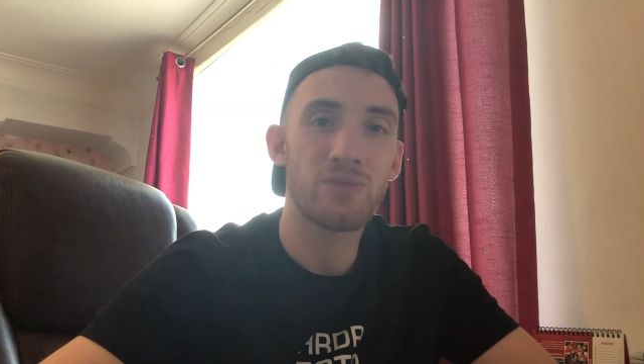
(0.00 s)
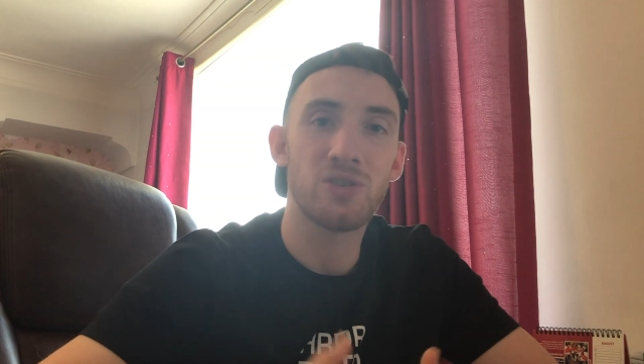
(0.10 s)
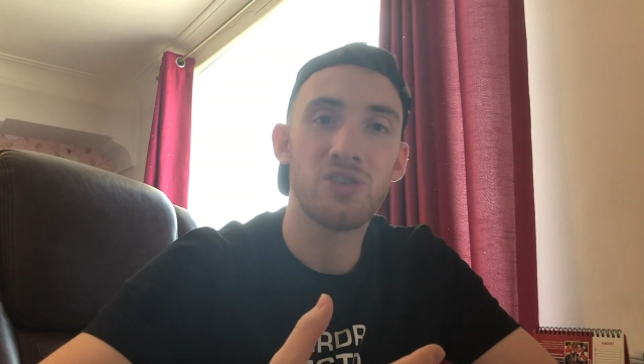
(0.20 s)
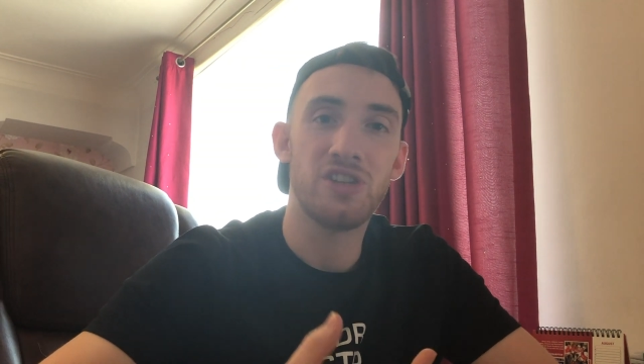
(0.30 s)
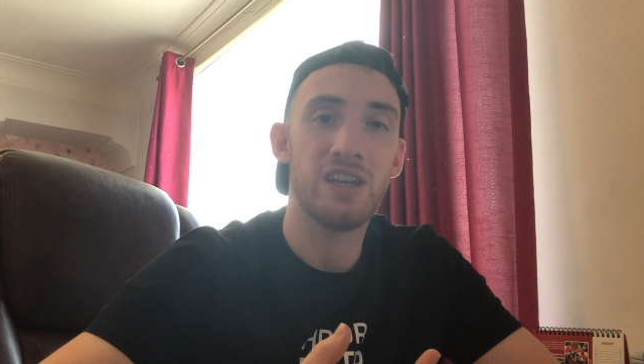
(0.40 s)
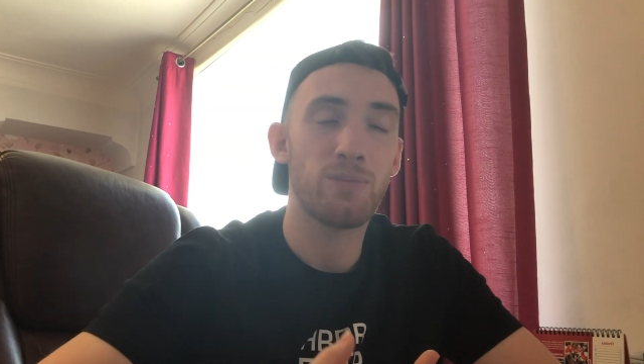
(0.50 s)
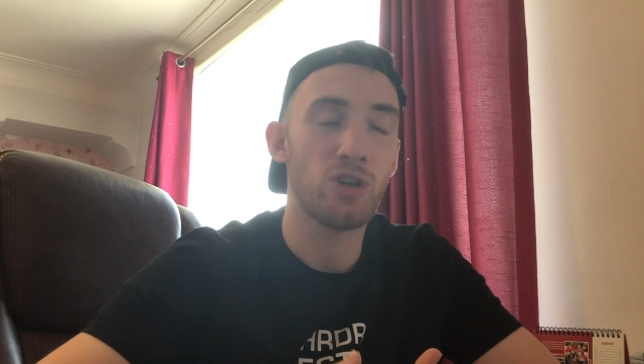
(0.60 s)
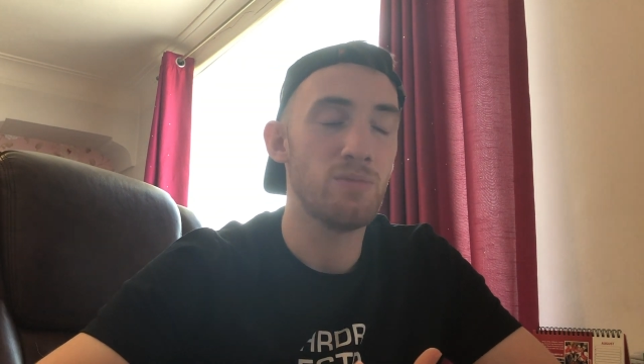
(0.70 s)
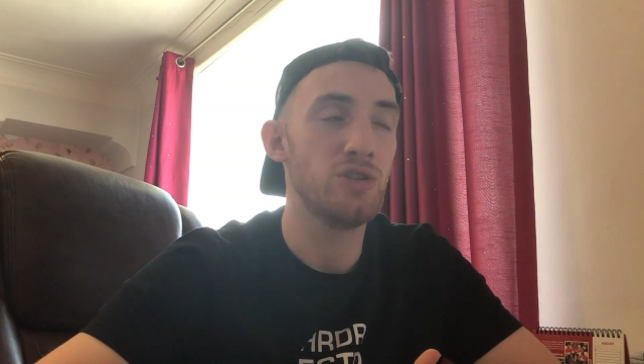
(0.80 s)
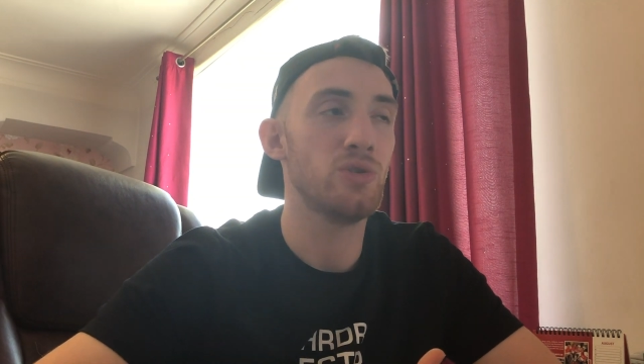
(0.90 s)
Today I'm going
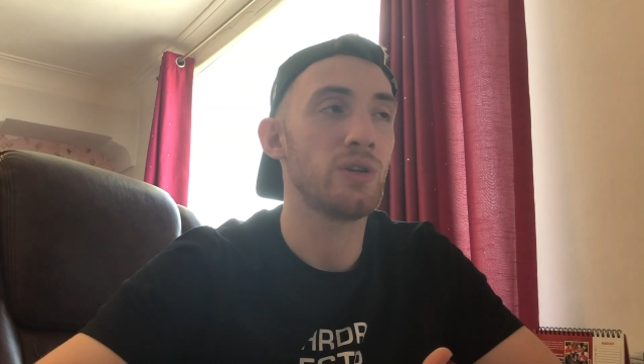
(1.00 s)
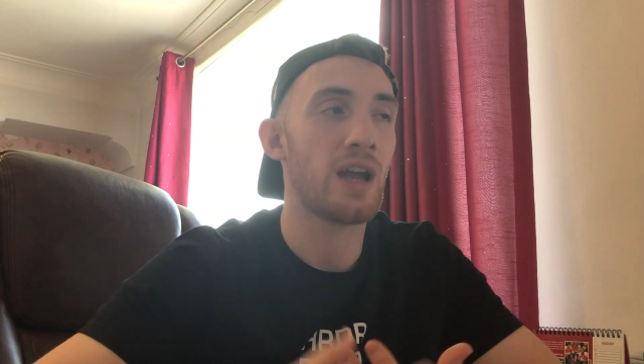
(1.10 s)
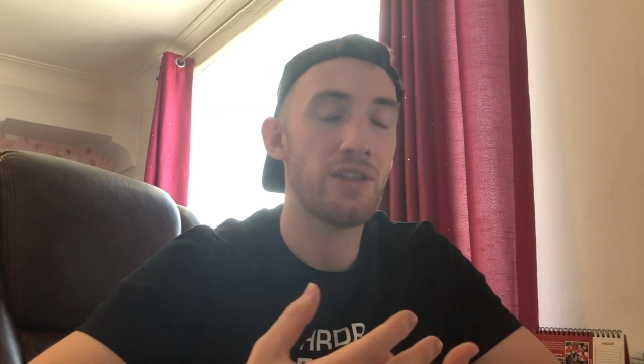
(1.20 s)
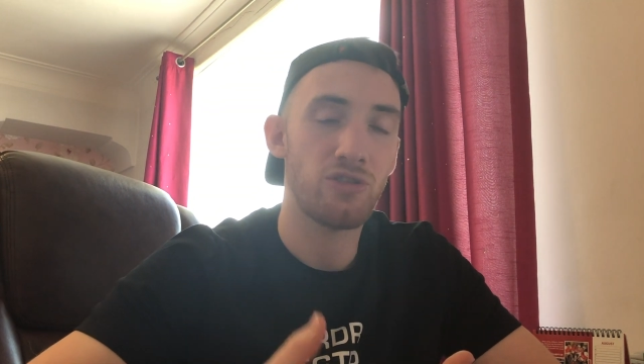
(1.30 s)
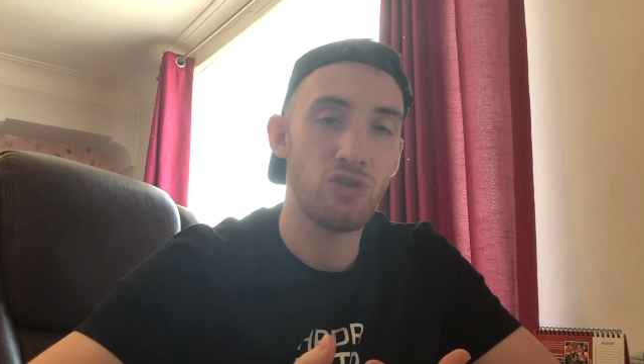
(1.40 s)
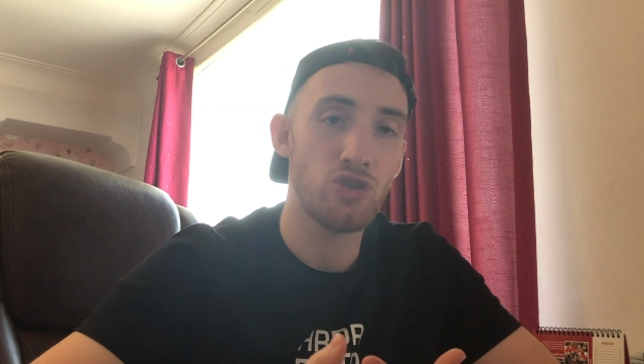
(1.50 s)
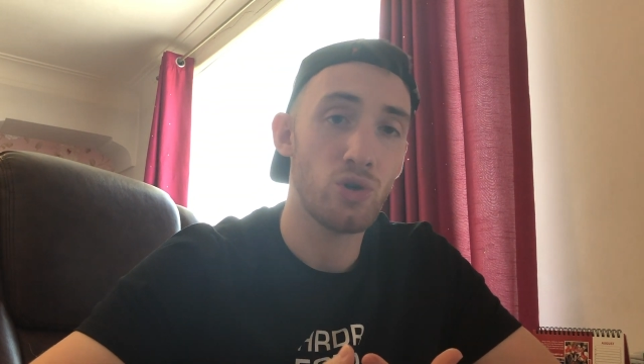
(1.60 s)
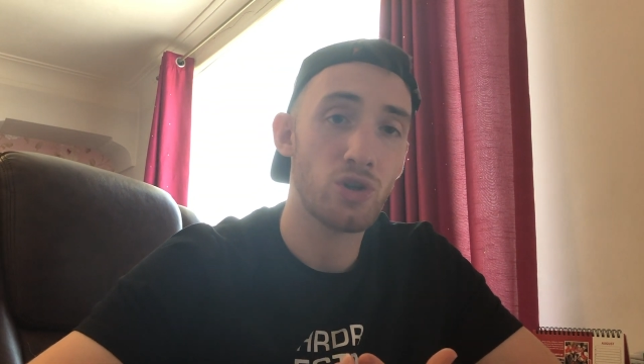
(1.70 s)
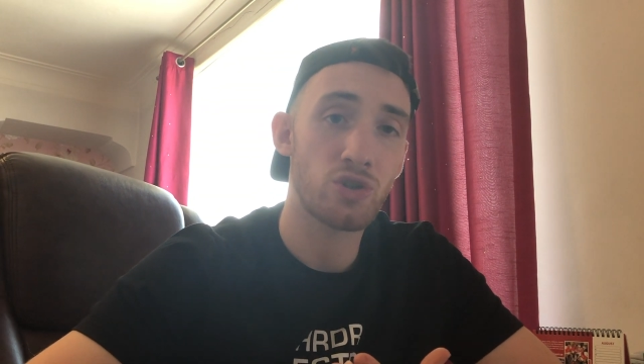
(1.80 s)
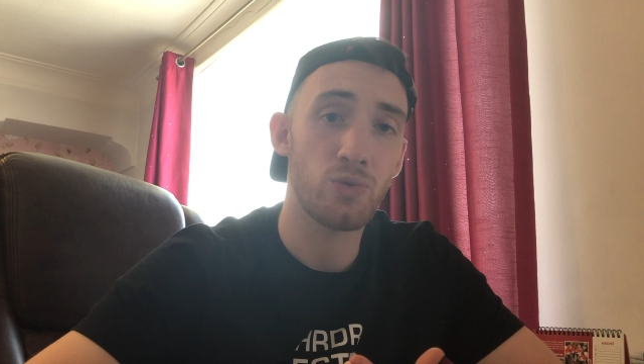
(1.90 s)
to be doing Anthony
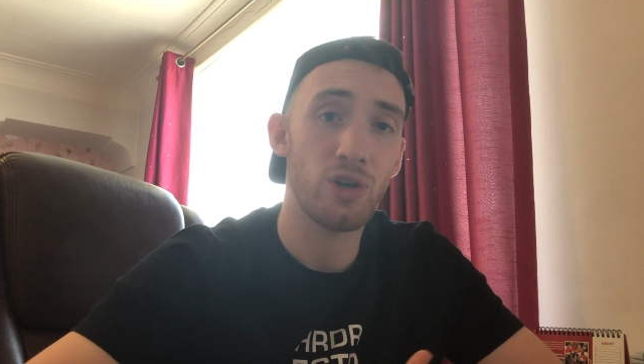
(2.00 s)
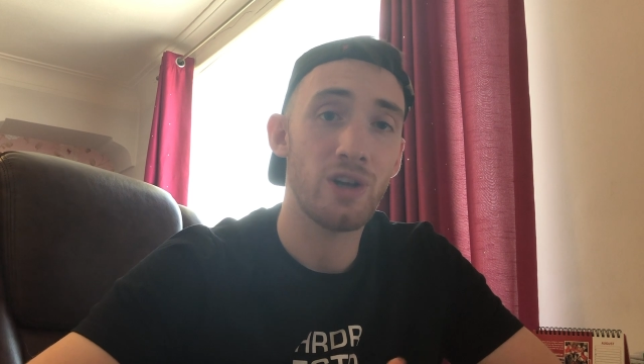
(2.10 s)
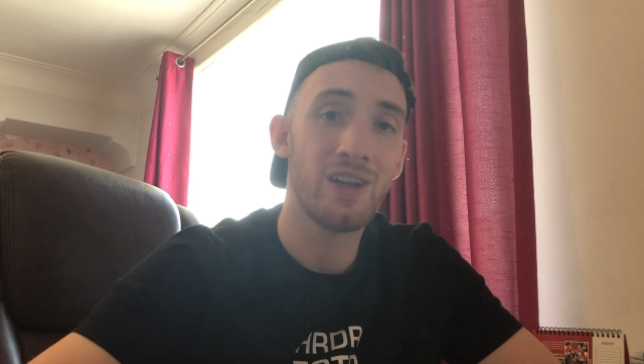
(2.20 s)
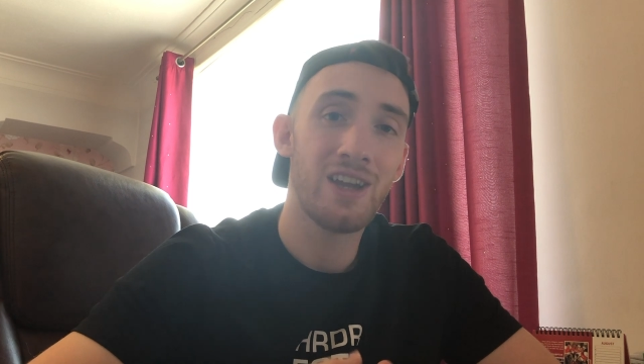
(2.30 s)
Joshua